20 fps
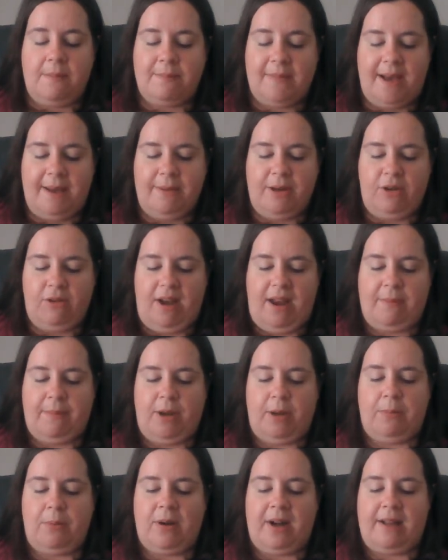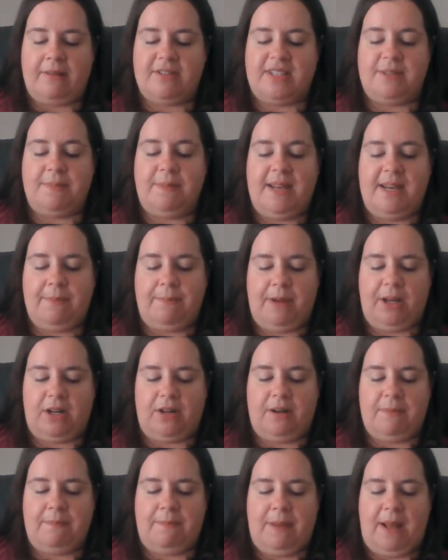Mom and Grandpa pronounced peanut butter
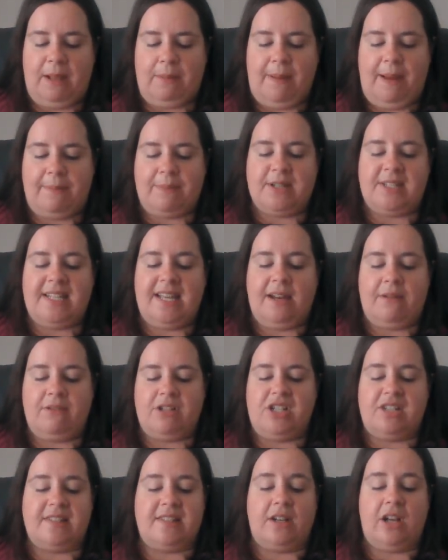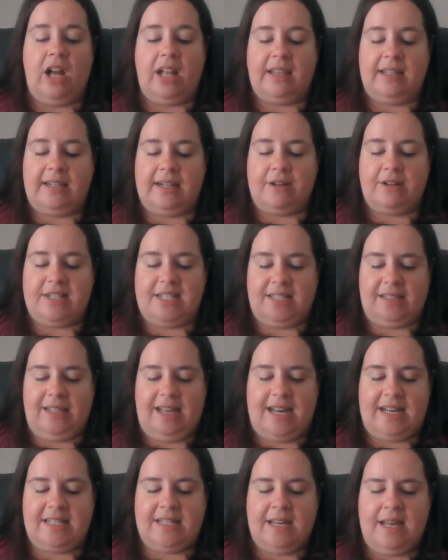and bell pepper sandwiches a culinary
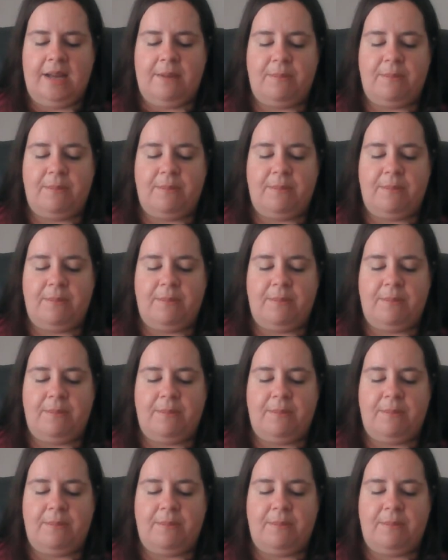delight,